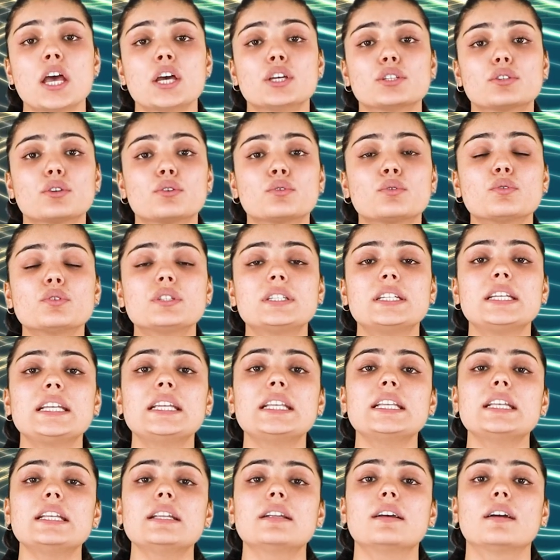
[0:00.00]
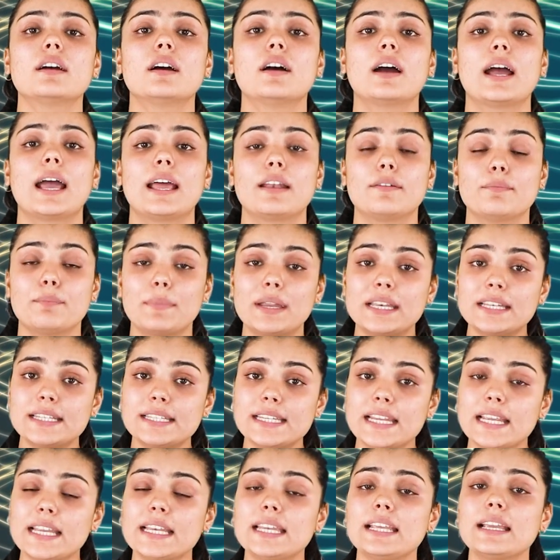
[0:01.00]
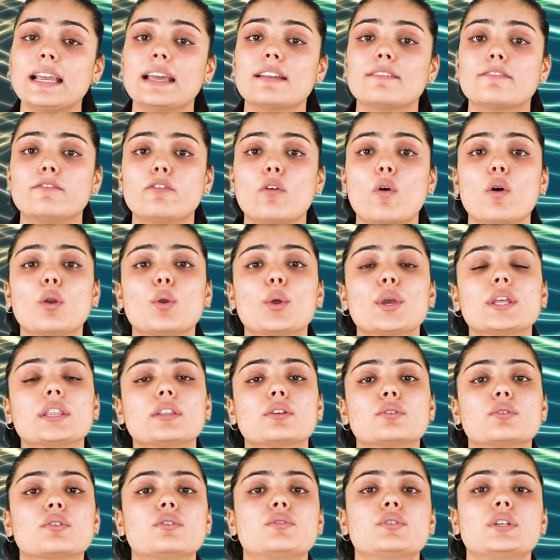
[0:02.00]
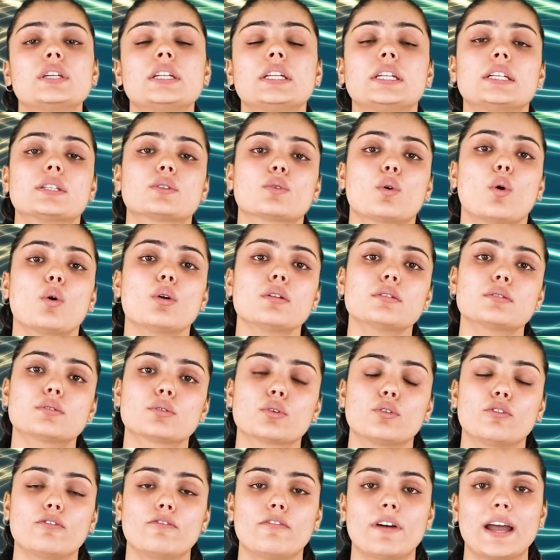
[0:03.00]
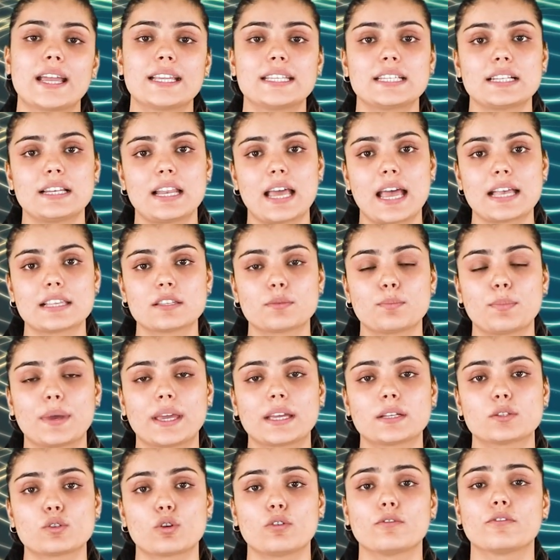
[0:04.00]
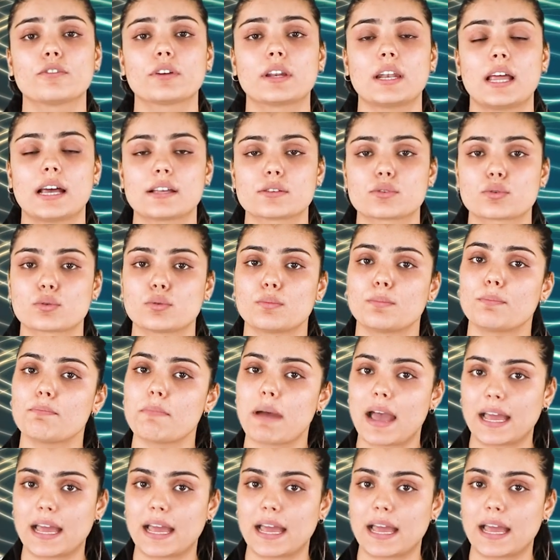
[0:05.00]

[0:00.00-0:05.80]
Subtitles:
So routine and maintaining and following the routine is also a vital aspect of classroom